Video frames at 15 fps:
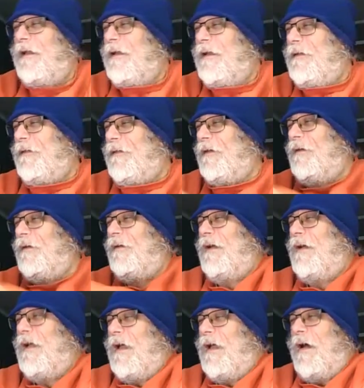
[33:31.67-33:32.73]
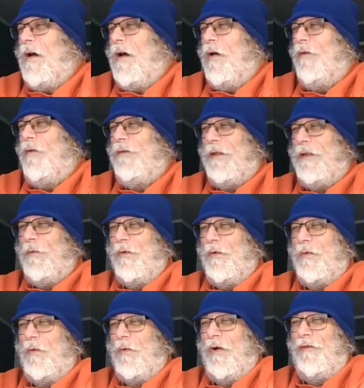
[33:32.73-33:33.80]
So hopefully
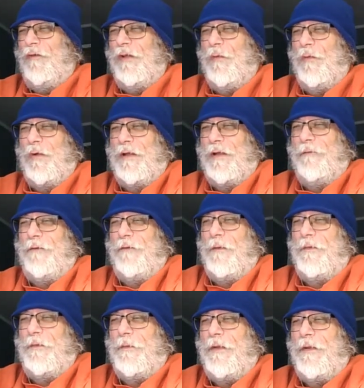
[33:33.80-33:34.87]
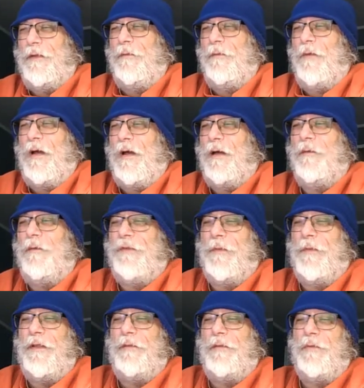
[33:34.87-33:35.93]
we'll hopefully we'll confirm some other uh,
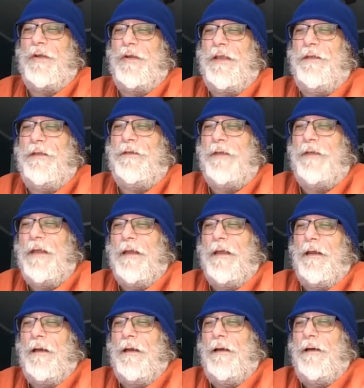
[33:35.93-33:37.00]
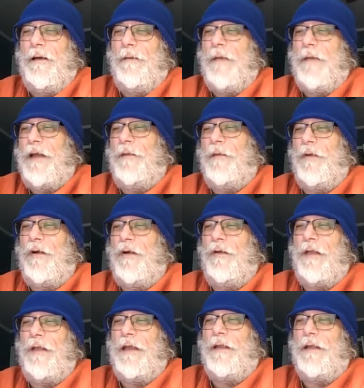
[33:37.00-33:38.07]
some other bookings uh, by tomorrow
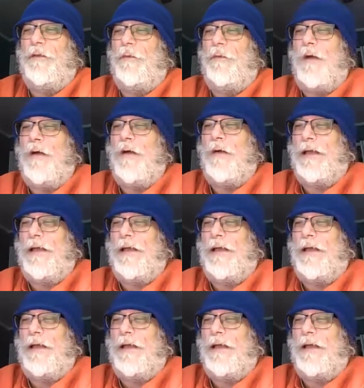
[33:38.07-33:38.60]
night as well.